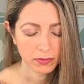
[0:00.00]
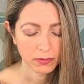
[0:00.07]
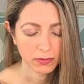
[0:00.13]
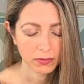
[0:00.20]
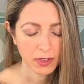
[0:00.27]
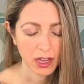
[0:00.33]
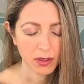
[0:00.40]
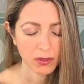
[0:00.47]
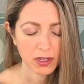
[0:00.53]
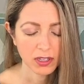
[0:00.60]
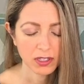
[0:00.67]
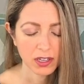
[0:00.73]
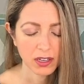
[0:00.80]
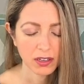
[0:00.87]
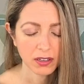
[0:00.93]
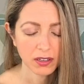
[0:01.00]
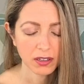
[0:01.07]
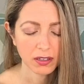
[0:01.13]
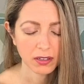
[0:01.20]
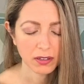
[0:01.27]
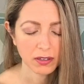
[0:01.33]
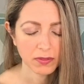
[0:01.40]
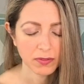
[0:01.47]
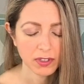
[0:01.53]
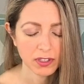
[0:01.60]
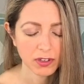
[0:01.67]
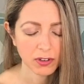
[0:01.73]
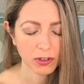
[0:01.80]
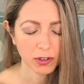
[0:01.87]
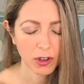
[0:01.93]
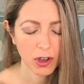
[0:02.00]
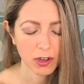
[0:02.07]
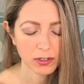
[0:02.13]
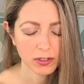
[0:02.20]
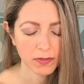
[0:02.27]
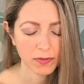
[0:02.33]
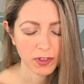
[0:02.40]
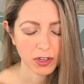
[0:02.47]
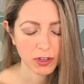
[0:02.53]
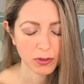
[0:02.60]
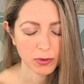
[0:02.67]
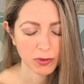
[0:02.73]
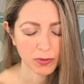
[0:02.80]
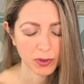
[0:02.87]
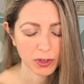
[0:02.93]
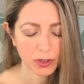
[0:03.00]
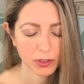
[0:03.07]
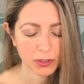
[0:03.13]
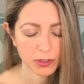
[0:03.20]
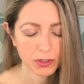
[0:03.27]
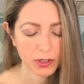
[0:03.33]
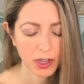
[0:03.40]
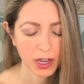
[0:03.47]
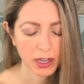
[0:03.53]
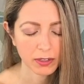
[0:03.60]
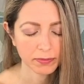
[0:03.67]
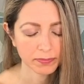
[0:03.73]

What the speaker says: Now, these physical laws of the universe that